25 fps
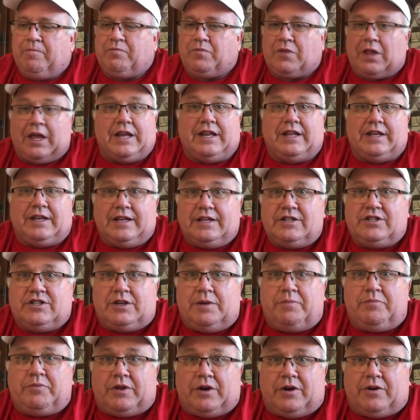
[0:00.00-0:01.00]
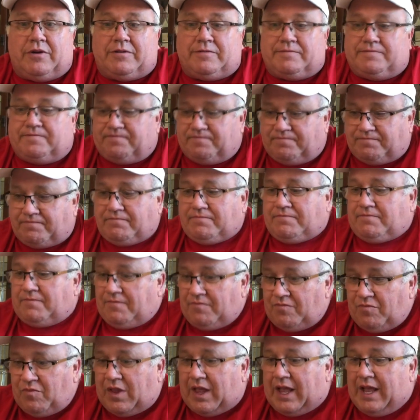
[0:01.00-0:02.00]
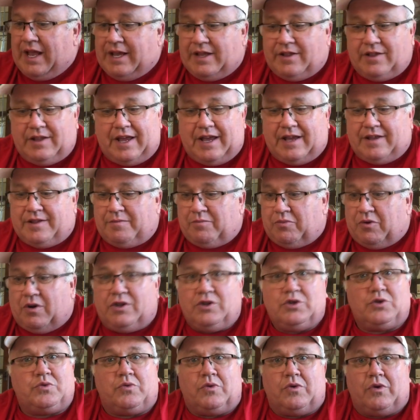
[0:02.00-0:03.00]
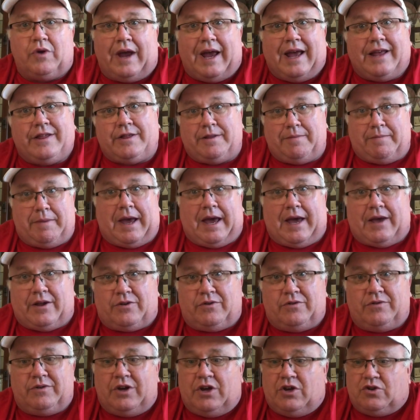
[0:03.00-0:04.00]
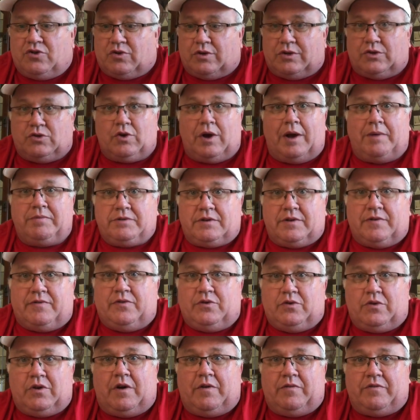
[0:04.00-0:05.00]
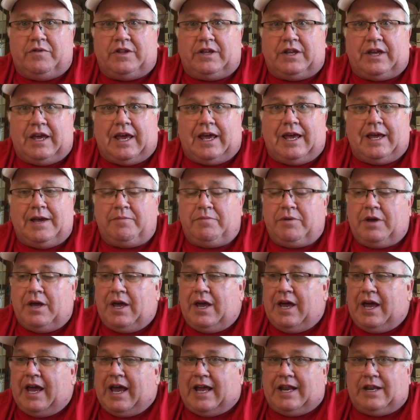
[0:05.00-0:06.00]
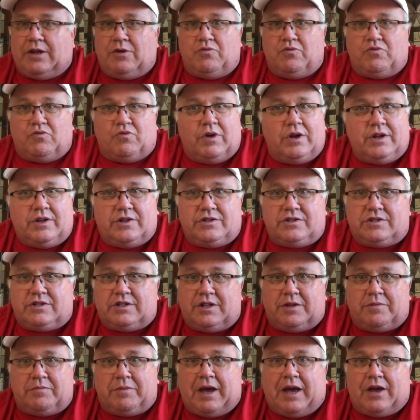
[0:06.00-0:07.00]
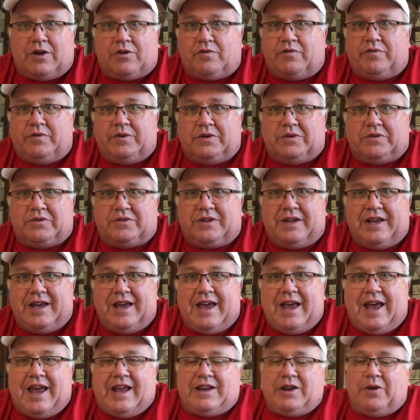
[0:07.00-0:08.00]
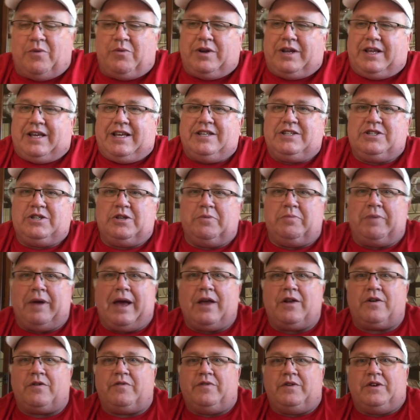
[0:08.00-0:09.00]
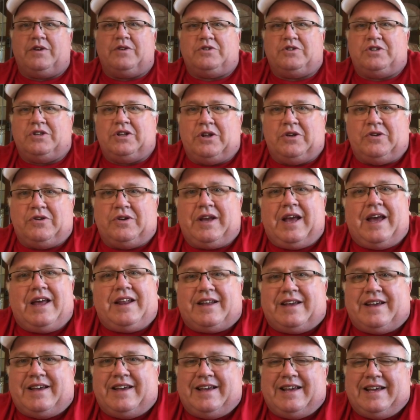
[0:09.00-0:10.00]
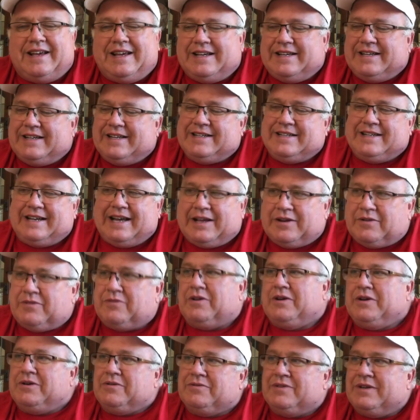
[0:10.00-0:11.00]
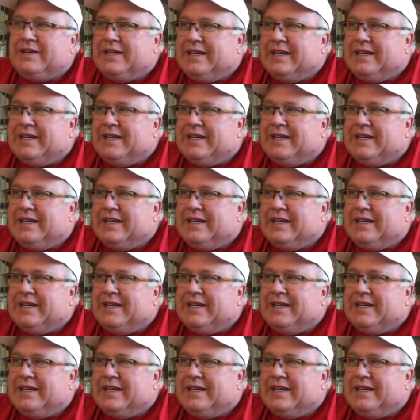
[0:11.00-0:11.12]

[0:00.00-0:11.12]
And he gets up there, and the brothers were at the battle, so he drops the food off at the camp, and he runs to the battlefield. Now, when he gets to the battlefield, you gotta, I don't know,